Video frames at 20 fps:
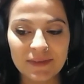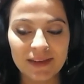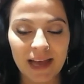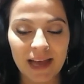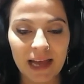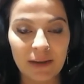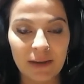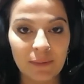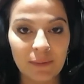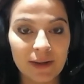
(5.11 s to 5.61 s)

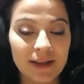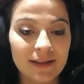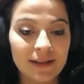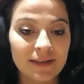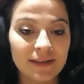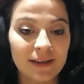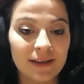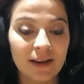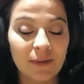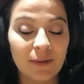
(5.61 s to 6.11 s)
and
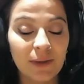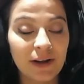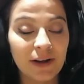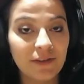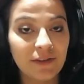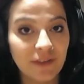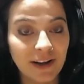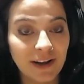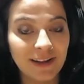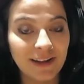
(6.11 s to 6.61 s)
Wins, and we are
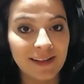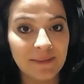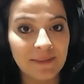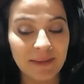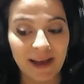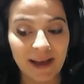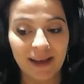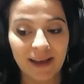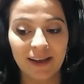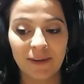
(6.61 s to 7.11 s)
finally
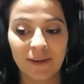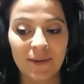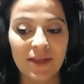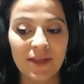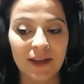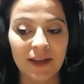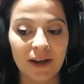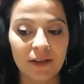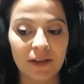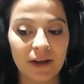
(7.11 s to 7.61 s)
back with
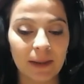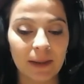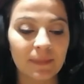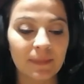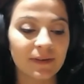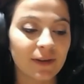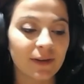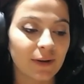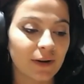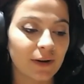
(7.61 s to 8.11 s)
another
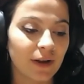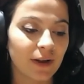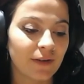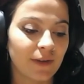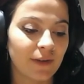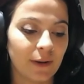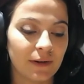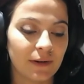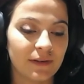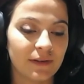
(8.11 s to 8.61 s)
episode of
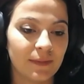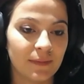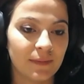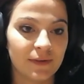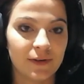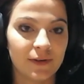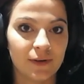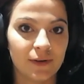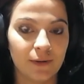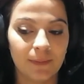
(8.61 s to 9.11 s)
our Sims
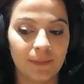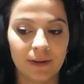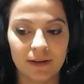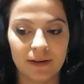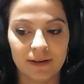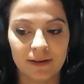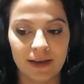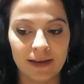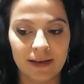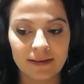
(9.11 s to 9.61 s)
2 Build
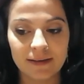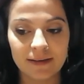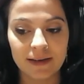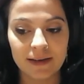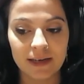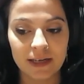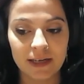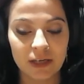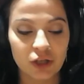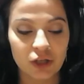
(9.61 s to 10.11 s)
a
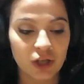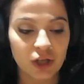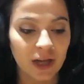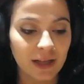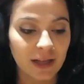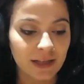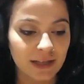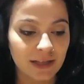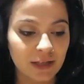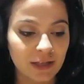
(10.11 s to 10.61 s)
City
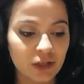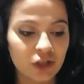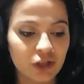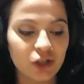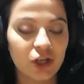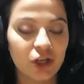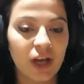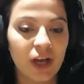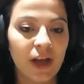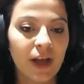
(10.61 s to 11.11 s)
challenge.
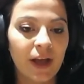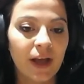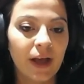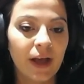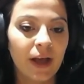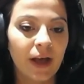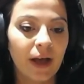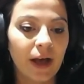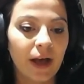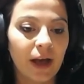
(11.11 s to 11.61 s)

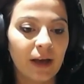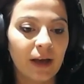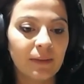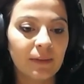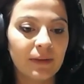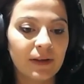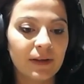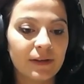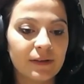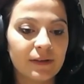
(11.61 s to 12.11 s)

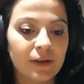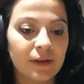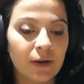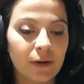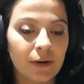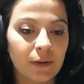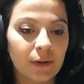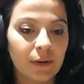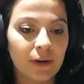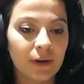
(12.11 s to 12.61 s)

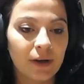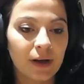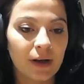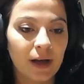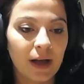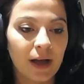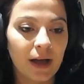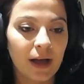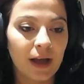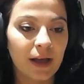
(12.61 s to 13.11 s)
So
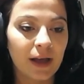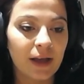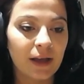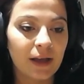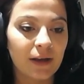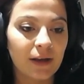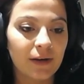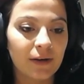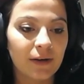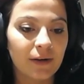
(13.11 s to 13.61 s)

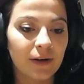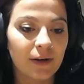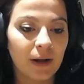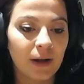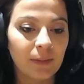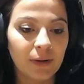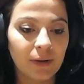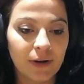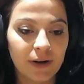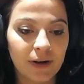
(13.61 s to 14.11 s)
I
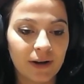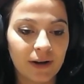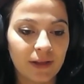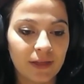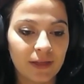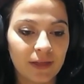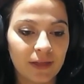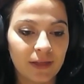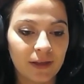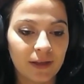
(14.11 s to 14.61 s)
uploaded
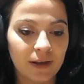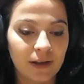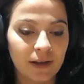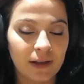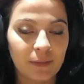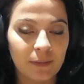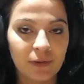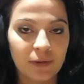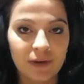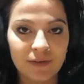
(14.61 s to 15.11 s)

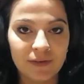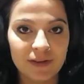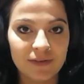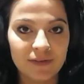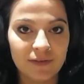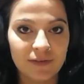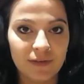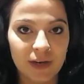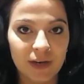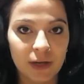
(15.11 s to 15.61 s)
the previous
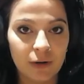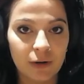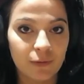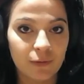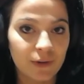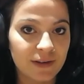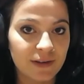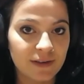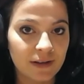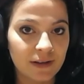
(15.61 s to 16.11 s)
video
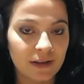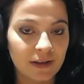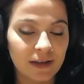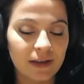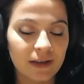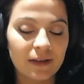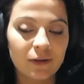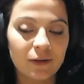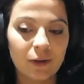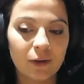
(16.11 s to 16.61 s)

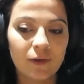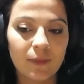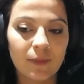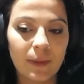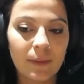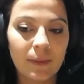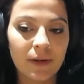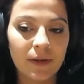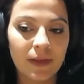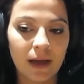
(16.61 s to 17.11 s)
recently, so
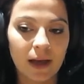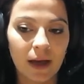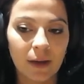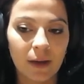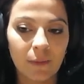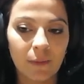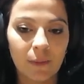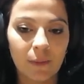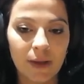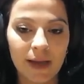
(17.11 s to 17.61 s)
remember
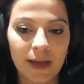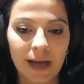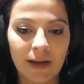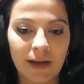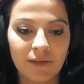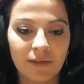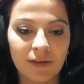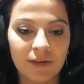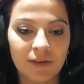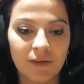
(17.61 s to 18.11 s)
that we
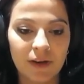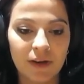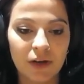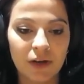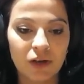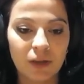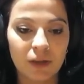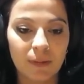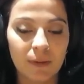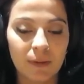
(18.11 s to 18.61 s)
have to
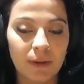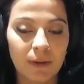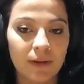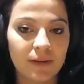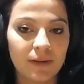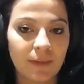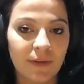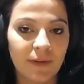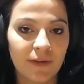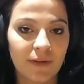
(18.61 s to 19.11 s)
finish up
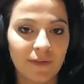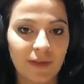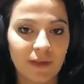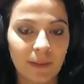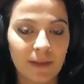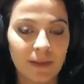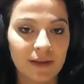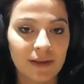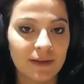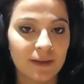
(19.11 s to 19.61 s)
some of the
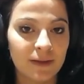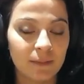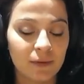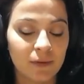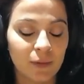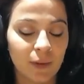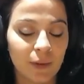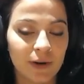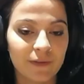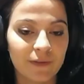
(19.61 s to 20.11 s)
families in
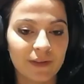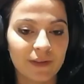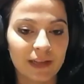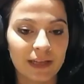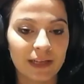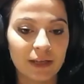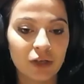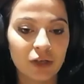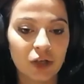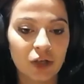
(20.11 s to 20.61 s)
Bluewater
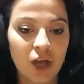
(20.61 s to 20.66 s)
Village,